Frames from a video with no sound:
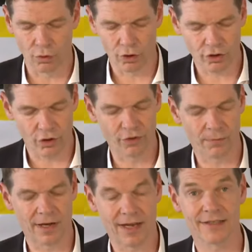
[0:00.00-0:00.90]
work over the
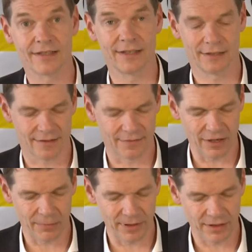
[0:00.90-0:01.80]
past years
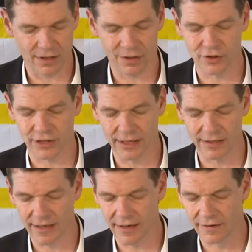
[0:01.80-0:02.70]
developing Karcher
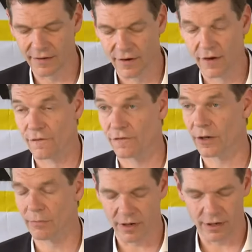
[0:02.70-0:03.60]
Kenya
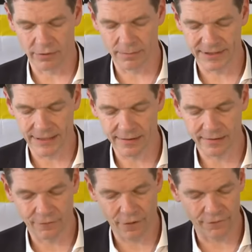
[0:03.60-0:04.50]
from a
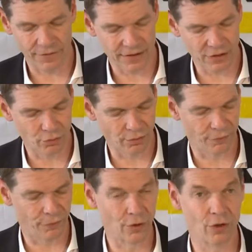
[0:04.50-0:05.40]
representative office into a
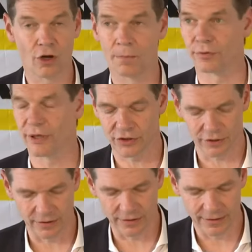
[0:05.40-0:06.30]
full
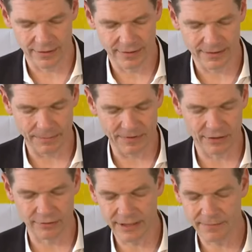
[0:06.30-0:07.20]
operational
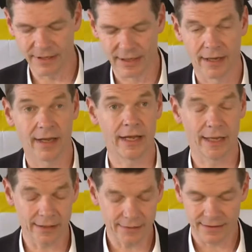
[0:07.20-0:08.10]
subsidiary
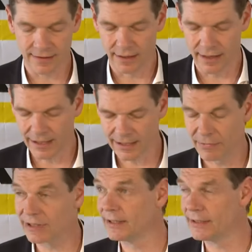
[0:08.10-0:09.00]
and
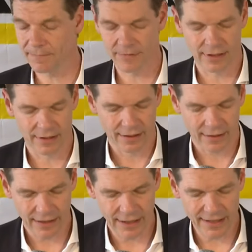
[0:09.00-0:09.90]
ultimately
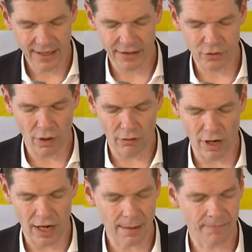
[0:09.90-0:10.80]
Kenya into
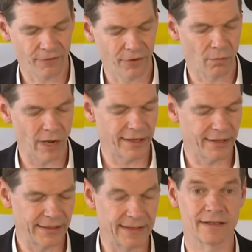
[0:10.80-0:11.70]
our hub for the
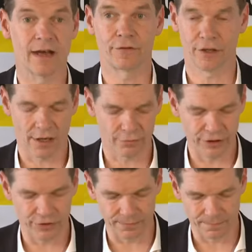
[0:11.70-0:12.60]
wider East Africa
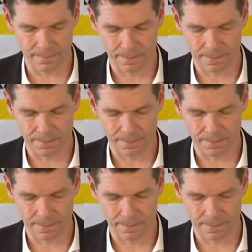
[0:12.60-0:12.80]
region.